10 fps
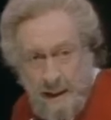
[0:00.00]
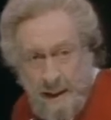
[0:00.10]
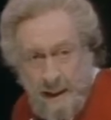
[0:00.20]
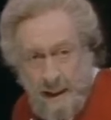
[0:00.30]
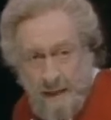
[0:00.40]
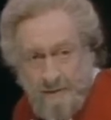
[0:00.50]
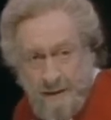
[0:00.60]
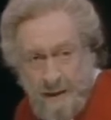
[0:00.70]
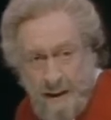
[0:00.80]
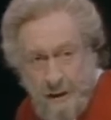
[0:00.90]
I'll
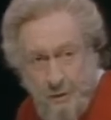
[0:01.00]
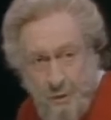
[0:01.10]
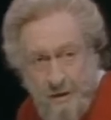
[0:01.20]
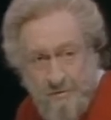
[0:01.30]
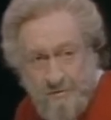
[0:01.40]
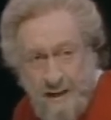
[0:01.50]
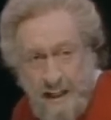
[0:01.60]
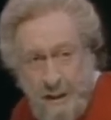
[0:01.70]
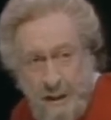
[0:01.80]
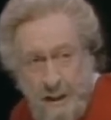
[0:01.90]
have such
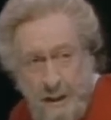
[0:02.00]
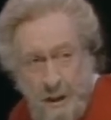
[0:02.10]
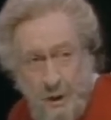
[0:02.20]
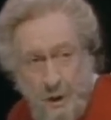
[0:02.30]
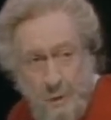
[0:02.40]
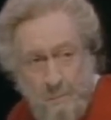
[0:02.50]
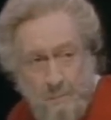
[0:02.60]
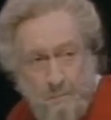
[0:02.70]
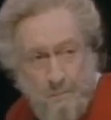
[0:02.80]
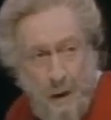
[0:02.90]
revenges on you
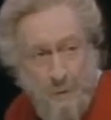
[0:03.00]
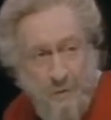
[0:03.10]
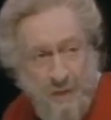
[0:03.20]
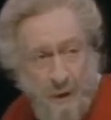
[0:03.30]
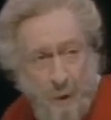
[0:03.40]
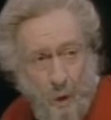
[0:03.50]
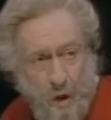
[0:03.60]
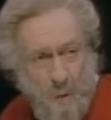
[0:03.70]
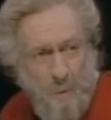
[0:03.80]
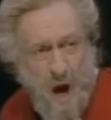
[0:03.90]
both that
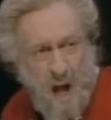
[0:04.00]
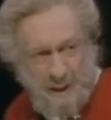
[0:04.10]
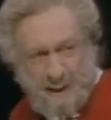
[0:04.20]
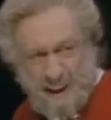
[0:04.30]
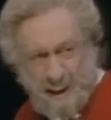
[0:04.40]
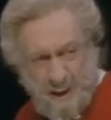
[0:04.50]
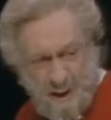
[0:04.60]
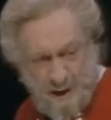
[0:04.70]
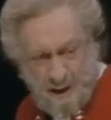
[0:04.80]
all the world shall.